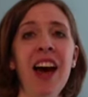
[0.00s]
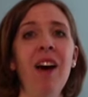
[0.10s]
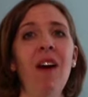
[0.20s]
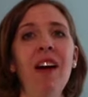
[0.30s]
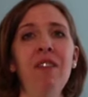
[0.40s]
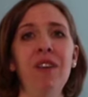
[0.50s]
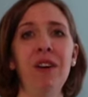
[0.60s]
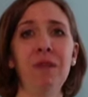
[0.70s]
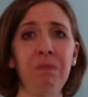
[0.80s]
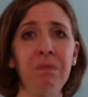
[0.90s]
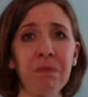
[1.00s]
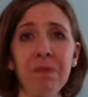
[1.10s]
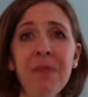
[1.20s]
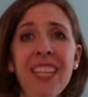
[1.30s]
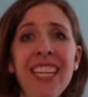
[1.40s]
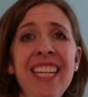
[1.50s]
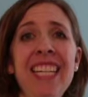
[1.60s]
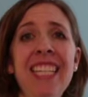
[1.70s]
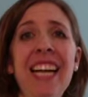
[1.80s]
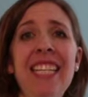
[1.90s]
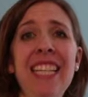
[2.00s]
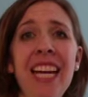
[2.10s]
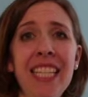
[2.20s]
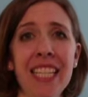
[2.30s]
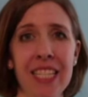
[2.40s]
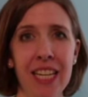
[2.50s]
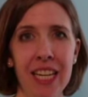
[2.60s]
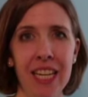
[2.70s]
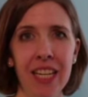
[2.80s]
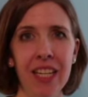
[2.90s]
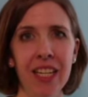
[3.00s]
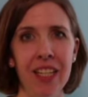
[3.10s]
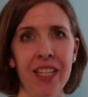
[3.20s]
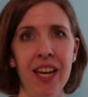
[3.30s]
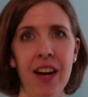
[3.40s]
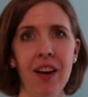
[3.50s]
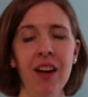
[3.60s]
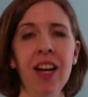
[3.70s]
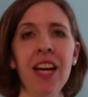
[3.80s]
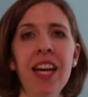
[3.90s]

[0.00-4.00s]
However, his identity is there.